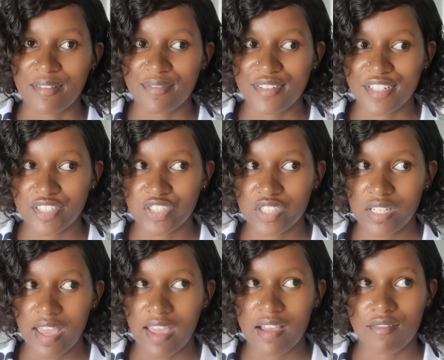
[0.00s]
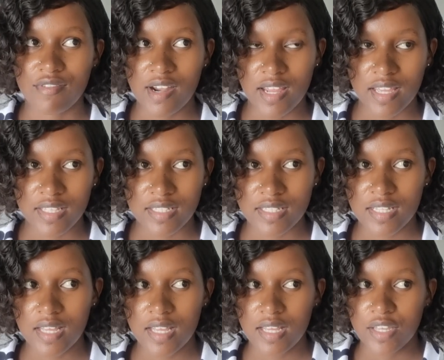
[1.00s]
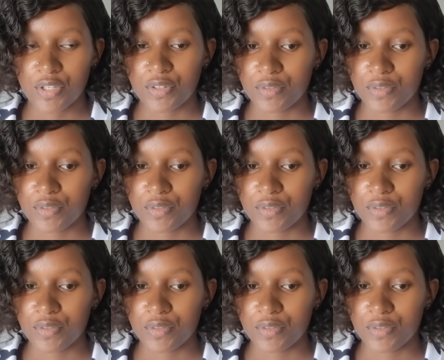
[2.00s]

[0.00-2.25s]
fridge, I have rice, you